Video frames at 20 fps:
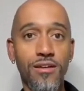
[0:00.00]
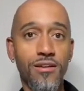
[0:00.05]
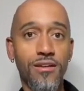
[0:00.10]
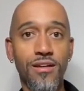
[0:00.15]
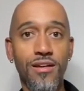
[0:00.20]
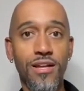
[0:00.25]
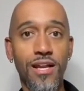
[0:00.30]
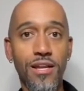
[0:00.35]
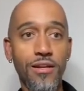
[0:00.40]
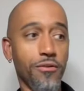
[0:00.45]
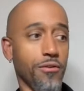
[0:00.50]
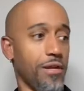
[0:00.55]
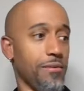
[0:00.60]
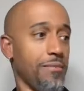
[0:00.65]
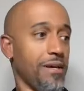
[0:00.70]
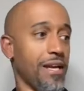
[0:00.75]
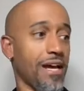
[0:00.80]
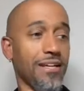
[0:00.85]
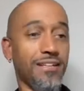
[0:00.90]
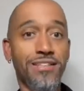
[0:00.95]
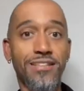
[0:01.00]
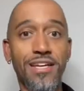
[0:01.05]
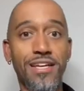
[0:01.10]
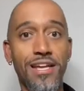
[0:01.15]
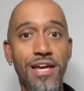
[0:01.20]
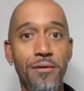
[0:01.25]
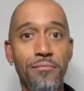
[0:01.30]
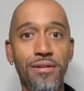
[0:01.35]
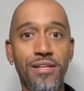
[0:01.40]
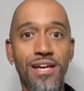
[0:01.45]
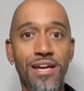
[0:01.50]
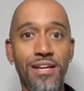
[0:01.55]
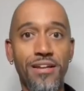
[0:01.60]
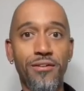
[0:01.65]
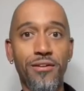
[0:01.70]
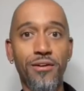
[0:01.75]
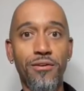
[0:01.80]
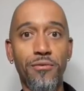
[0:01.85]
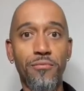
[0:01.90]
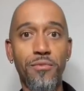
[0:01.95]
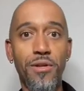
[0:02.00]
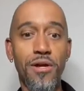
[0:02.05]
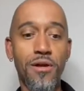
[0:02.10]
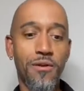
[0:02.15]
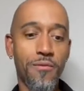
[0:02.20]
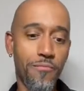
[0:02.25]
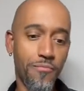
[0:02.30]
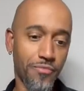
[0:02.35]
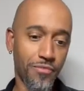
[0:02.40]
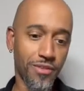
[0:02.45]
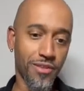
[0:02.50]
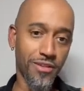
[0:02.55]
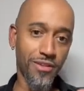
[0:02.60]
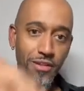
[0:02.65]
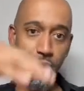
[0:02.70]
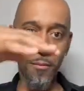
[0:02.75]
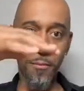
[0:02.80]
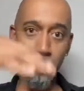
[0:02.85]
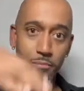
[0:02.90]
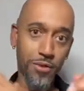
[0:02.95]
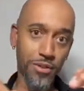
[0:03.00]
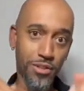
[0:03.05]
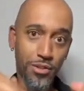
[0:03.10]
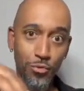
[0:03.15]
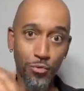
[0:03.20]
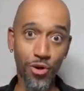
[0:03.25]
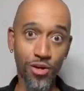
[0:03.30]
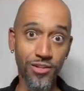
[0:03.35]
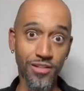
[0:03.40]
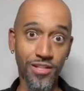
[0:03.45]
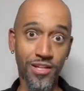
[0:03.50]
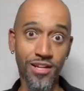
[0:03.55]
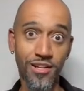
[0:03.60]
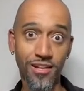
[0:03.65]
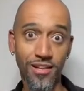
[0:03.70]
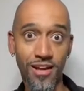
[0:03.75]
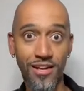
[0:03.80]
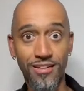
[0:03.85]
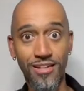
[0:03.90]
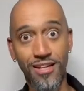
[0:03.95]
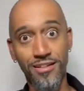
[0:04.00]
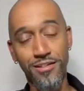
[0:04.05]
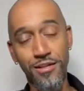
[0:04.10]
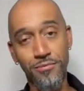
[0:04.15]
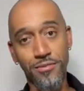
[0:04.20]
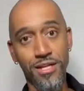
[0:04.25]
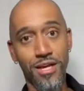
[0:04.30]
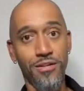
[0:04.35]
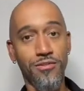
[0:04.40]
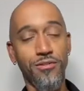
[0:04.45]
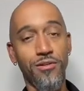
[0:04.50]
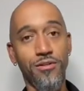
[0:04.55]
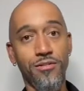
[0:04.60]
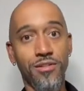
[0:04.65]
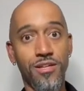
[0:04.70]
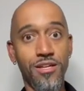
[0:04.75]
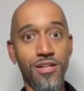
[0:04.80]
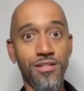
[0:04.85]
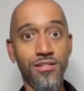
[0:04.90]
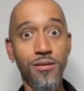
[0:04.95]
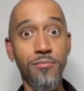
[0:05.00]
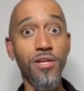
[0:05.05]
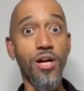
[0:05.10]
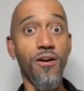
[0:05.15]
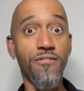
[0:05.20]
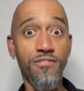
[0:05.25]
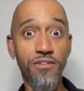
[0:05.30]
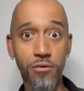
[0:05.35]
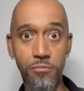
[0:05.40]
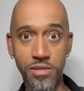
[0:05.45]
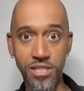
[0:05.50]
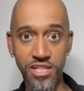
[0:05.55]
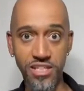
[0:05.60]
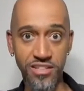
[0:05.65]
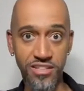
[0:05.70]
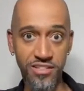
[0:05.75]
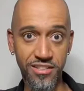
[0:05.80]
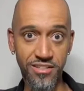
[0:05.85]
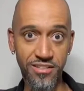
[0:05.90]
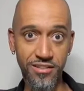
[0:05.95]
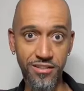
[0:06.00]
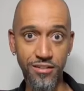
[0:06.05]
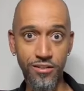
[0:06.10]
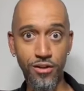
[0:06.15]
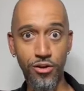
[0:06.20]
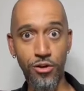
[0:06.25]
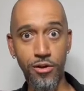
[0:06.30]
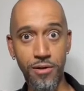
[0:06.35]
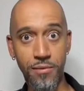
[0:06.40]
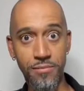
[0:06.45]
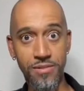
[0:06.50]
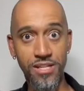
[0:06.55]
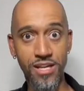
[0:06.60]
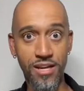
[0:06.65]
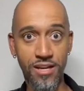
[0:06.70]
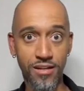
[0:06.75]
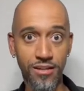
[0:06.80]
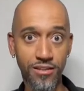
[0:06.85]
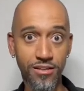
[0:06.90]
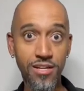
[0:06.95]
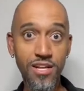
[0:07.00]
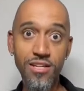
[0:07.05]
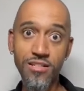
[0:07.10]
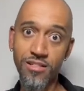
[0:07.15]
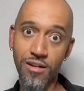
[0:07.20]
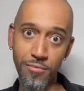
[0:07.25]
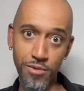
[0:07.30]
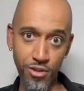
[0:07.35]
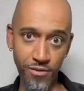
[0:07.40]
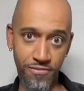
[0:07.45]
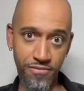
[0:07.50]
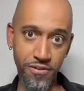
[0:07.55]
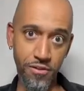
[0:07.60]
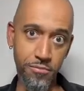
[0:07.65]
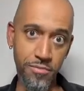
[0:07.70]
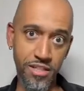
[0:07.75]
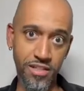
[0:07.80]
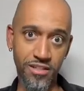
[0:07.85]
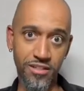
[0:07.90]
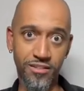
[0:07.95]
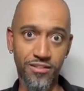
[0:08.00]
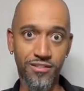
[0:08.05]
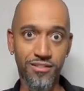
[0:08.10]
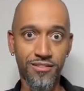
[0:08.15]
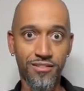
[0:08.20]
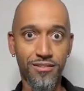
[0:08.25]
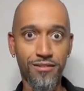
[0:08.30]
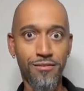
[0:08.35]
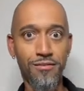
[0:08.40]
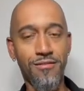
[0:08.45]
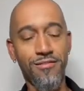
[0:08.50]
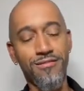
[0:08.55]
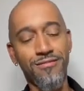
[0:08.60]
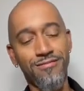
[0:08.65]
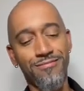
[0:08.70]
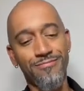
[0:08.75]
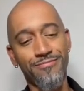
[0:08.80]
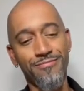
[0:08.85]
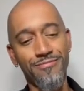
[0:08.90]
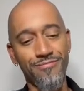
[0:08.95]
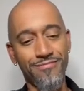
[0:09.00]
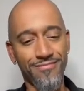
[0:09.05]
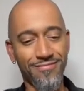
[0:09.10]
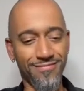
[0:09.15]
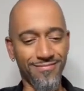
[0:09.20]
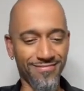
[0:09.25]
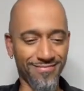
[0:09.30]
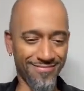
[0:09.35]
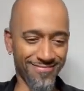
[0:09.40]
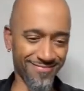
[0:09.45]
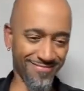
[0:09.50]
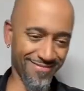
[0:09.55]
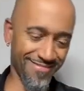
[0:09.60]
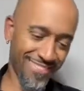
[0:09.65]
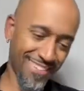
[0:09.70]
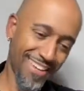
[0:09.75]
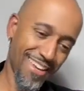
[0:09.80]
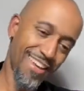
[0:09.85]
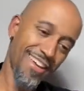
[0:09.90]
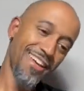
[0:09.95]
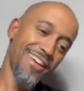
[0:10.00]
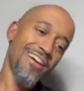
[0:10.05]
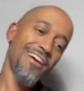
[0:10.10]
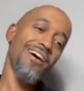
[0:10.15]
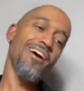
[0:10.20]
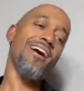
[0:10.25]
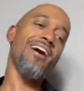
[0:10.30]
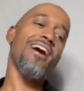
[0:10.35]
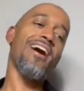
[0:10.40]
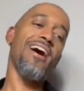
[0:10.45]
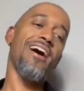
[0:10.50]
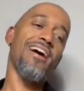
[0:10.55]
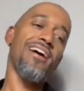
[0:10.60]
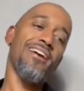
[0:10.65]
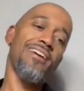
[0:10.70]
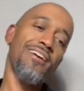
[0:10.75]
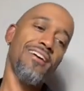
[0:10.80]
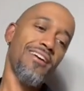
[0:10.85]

And I know they may not say that, but I know they'll push the words together like that sometimes. You know what I'm saying? Some of y'all feel me this. You know what I'm saying? Some of you feel me this. All right?